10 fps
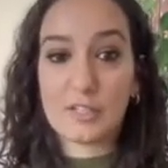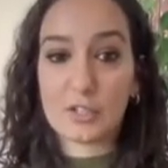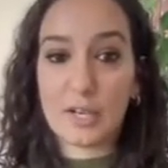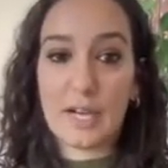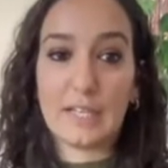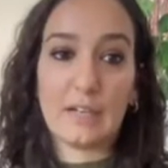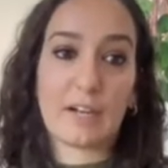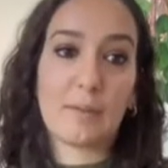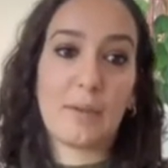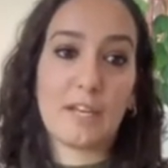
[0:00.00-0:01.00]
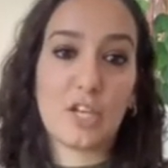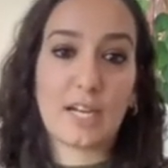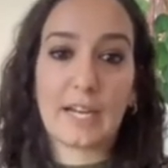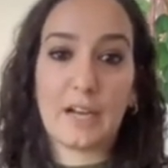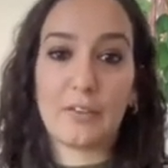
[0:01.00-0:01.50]
and so I highly recommend
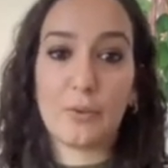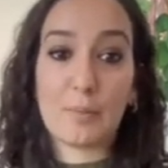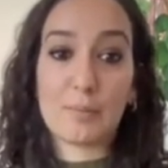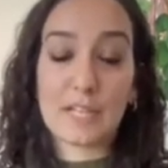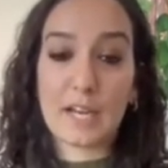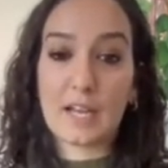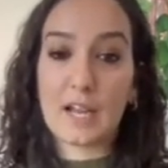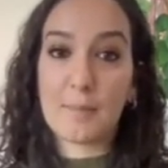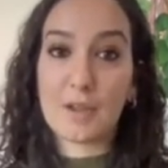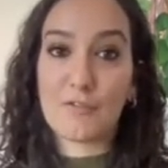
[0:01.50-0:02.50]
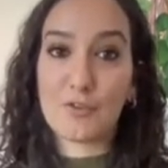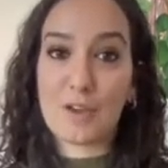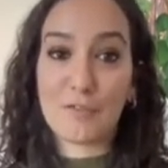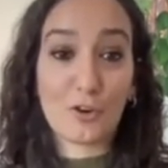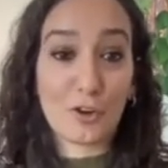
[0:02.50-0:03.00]
checking out their website um, if you
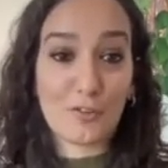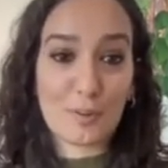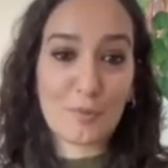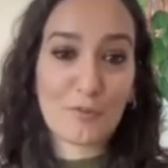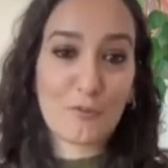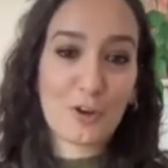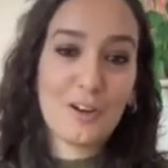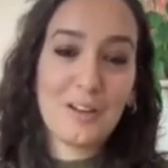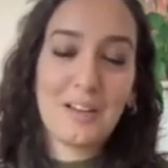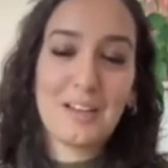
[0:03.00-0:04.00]
haven't heard of them before.